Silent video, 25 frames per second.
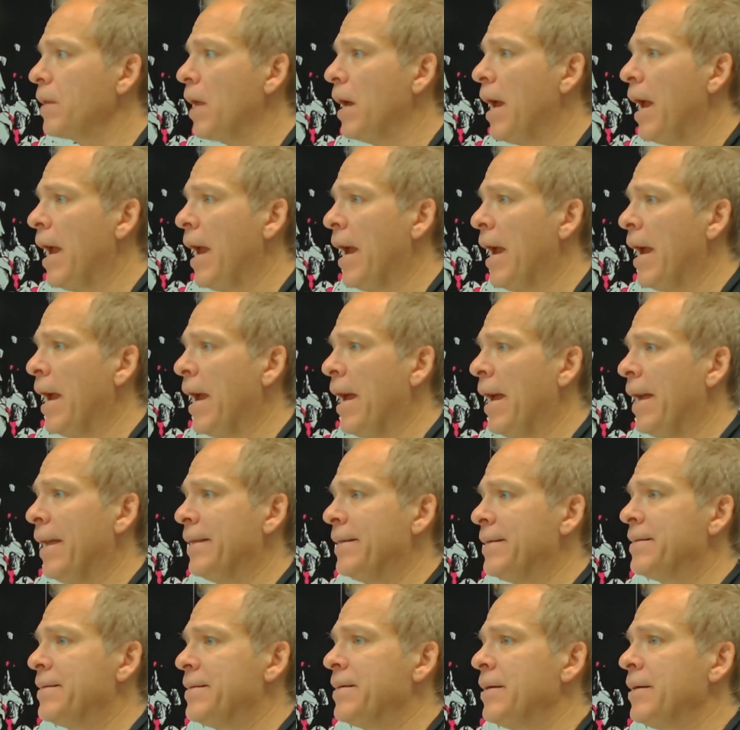
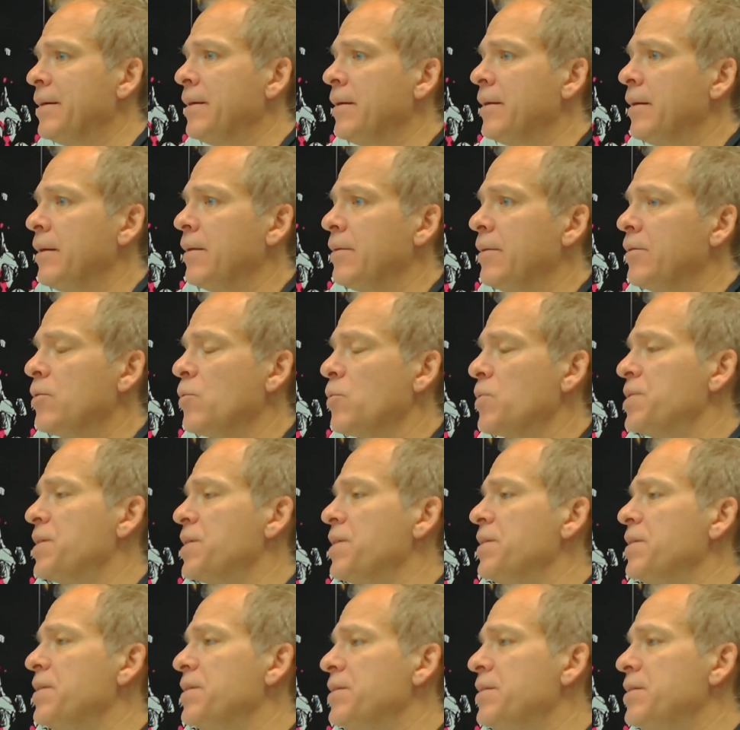and there was
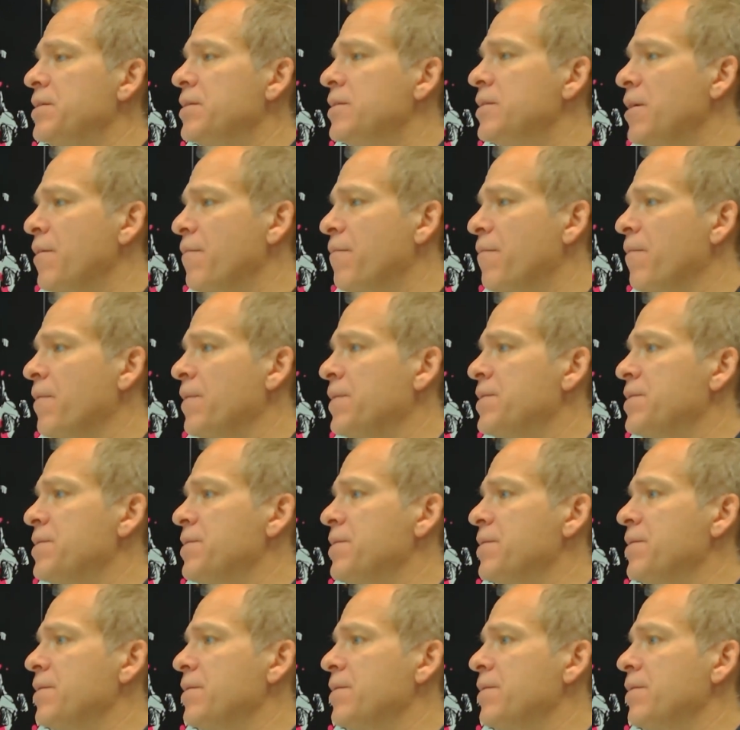a
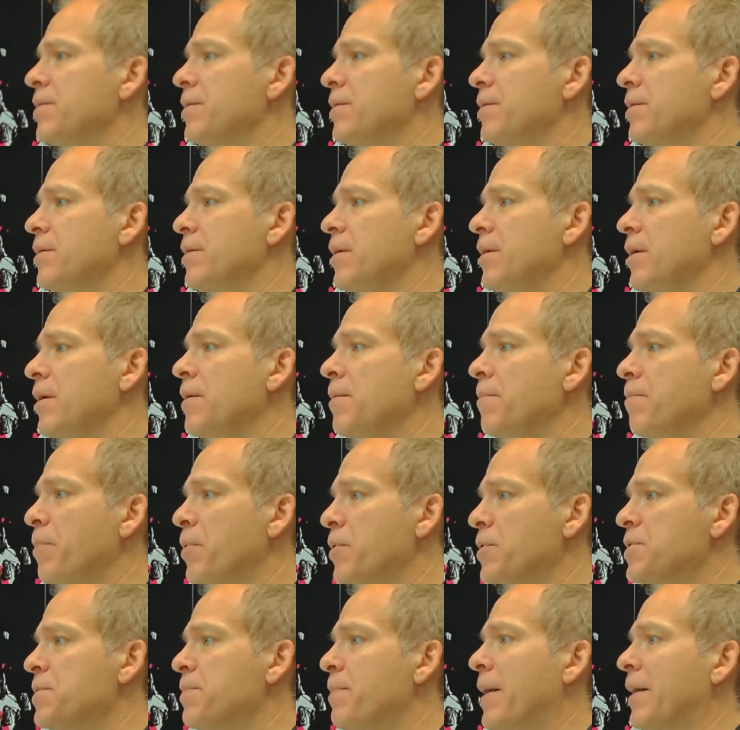difference in
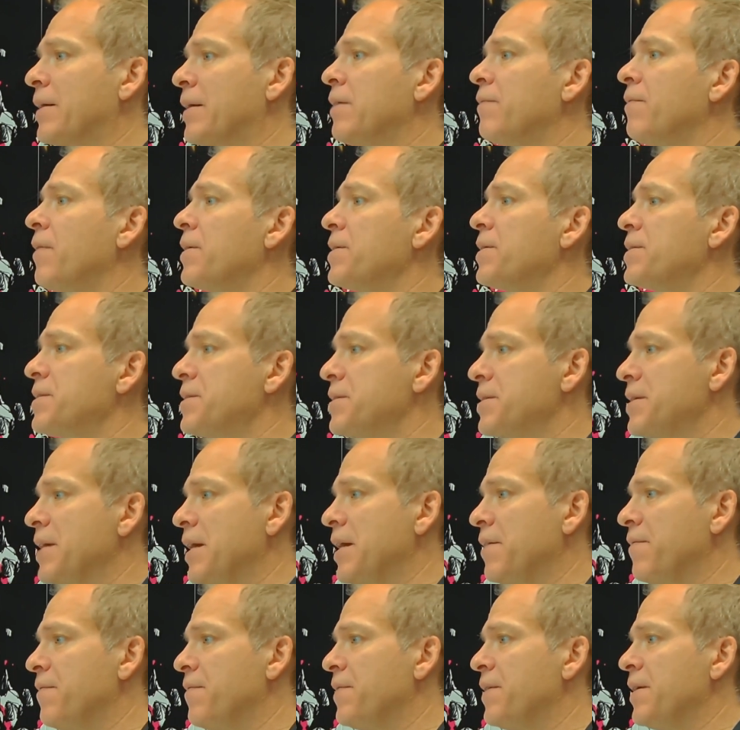perspective on
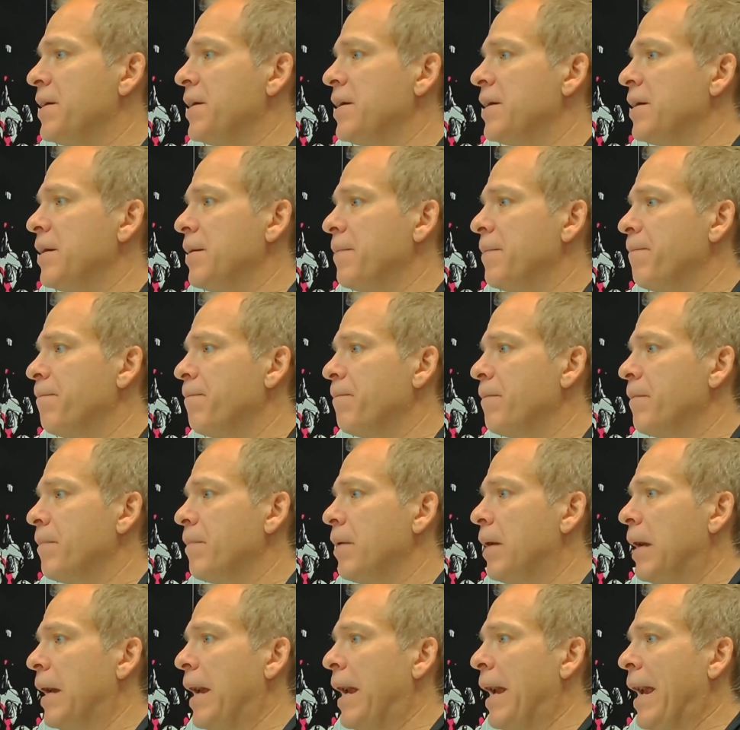safety
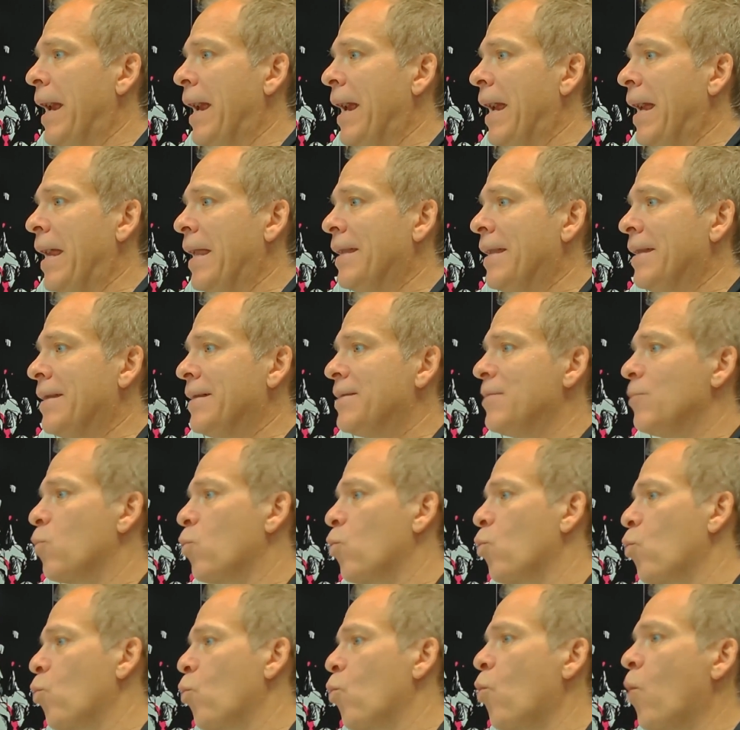and
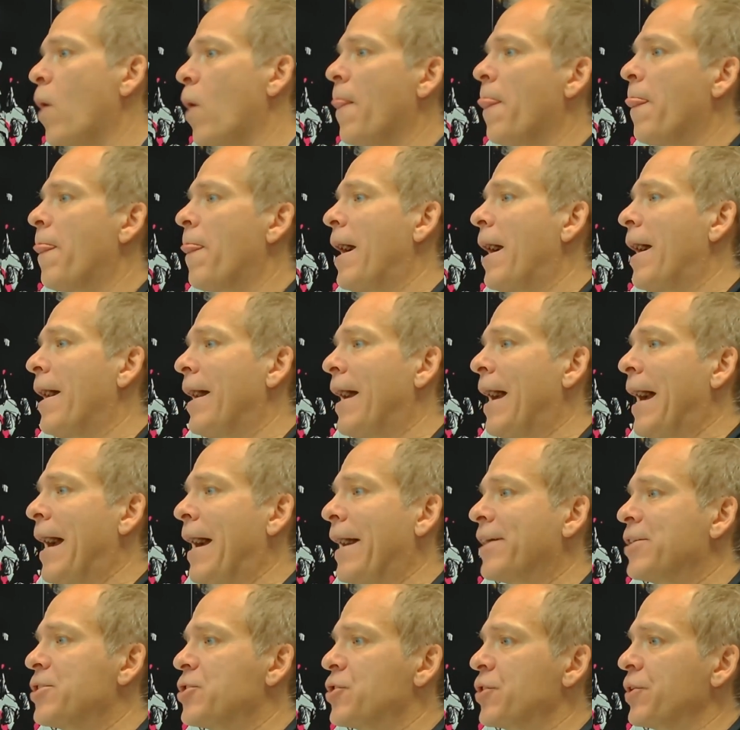what that
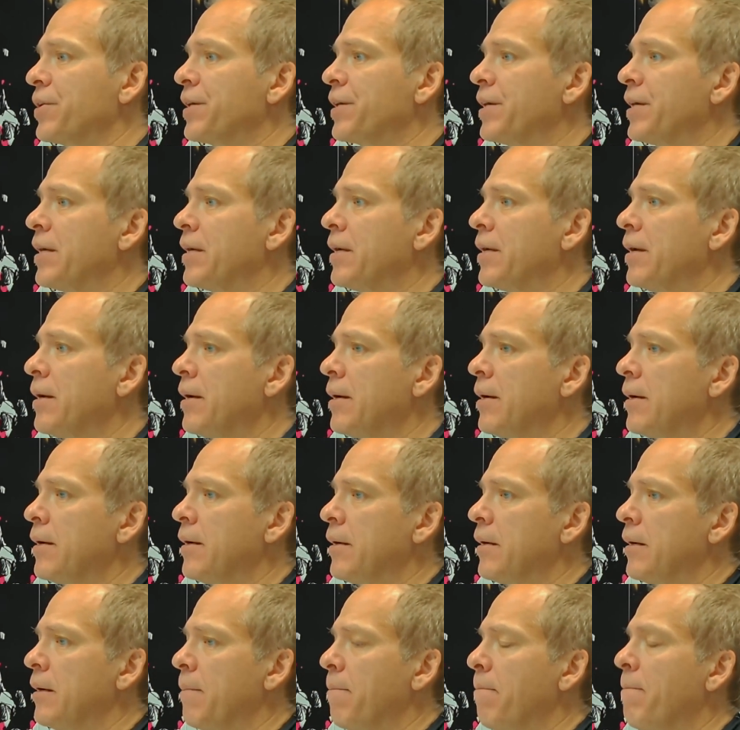actually
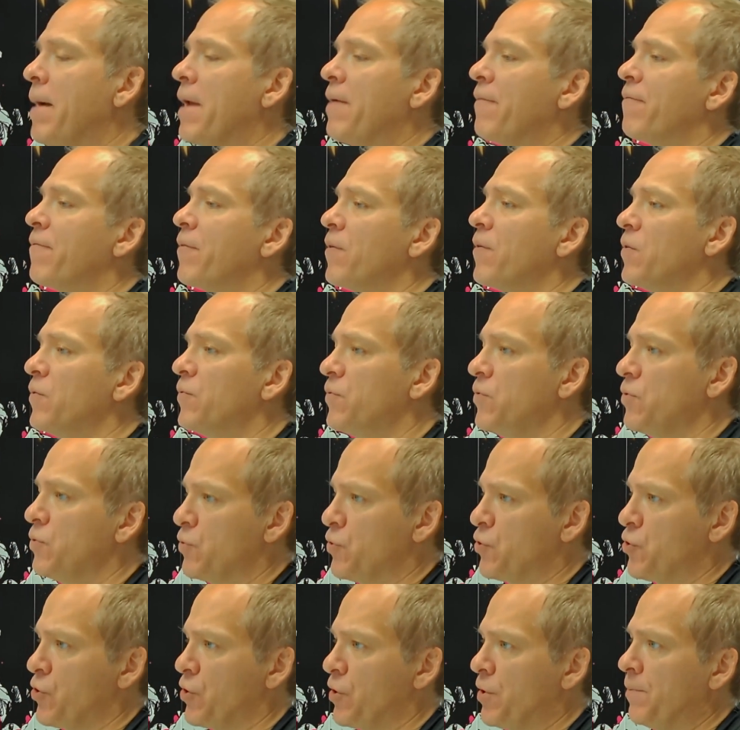meant for the
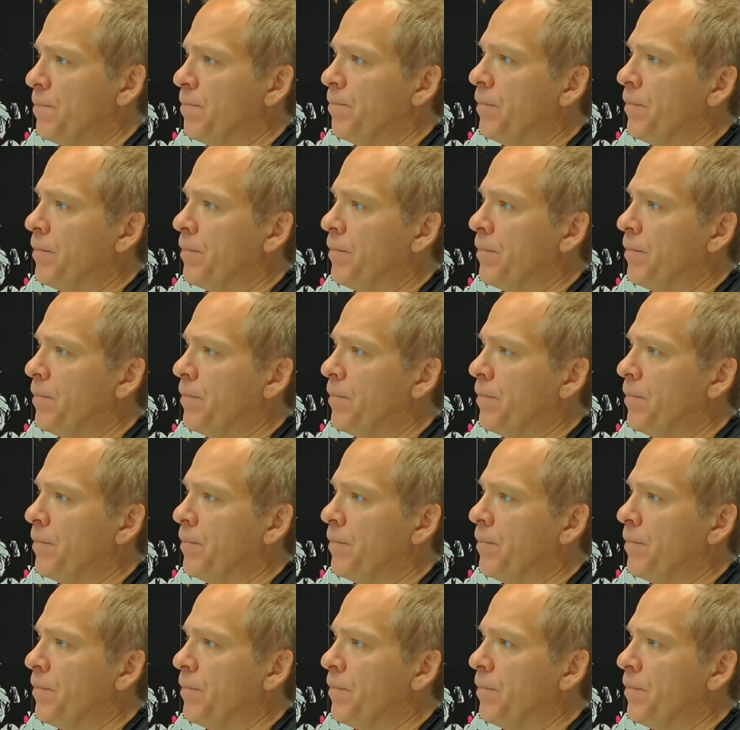future.